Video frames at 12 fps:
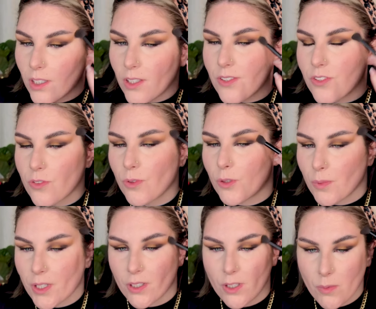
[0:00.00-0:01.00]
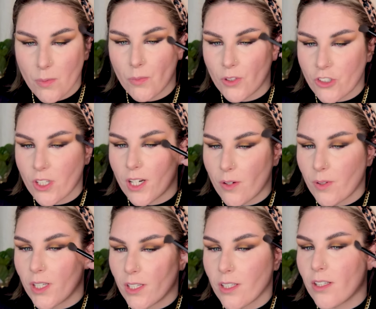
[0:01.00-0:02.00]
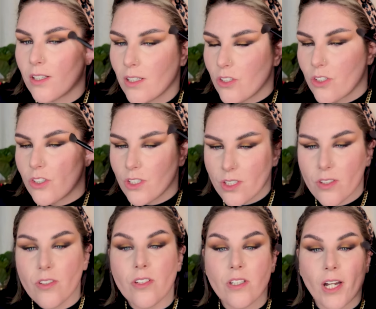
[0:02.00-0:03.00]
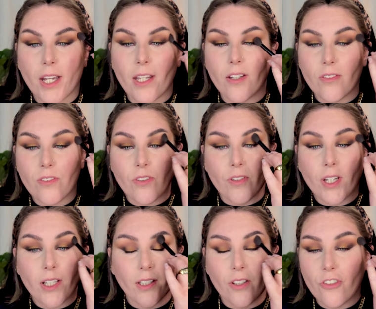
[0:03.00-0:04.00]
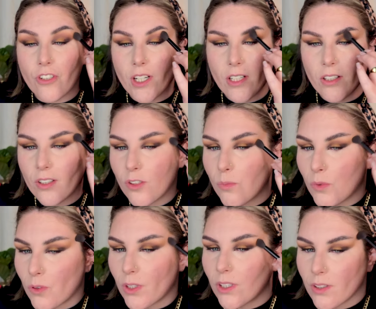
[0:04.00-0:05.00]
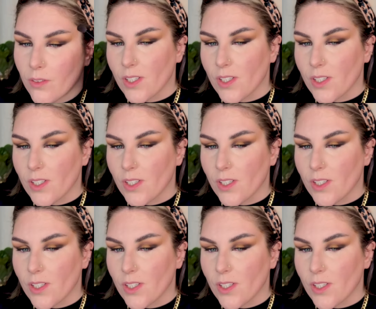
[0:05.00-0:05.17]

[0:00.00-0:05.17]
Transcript: I also just want to bring a little bit more chow in just to tie into that lid shade a little more.